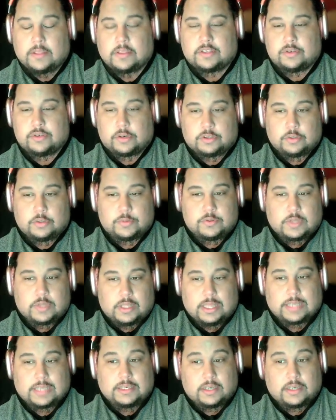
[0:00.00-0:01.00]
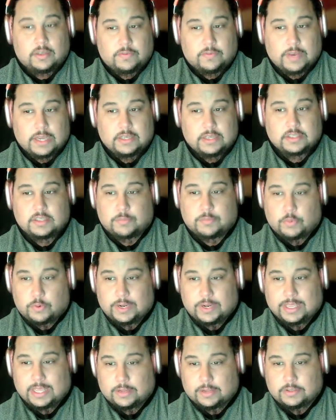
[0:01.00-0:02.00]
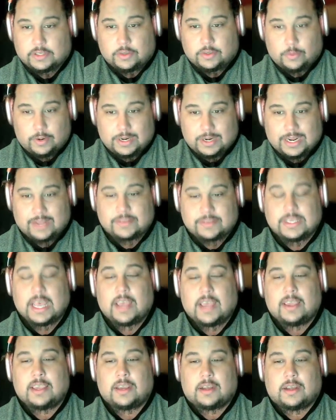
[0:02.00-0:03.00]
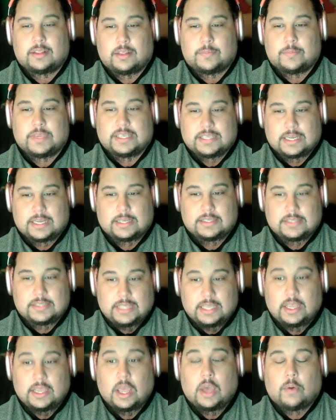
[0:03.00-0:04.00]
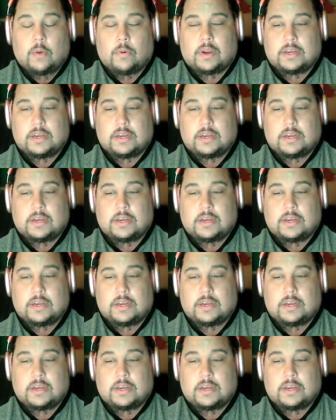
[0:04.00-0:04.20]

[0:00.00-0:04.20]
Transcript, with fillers: The structure was quickly identified as the Maury County Courthouse in Columbia, Tennessee,